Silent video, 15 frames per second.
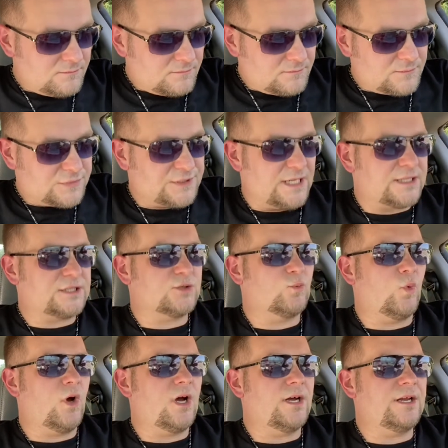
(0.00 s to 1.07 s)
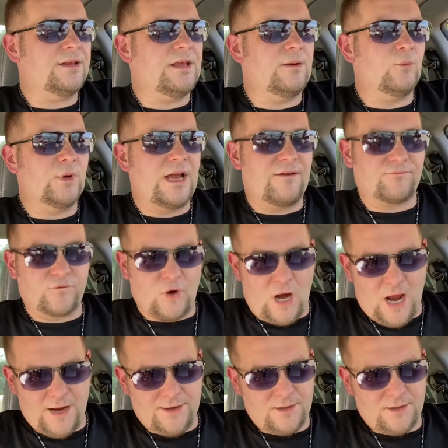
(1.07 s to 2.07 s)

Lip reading: Section 1, and then we got fraud.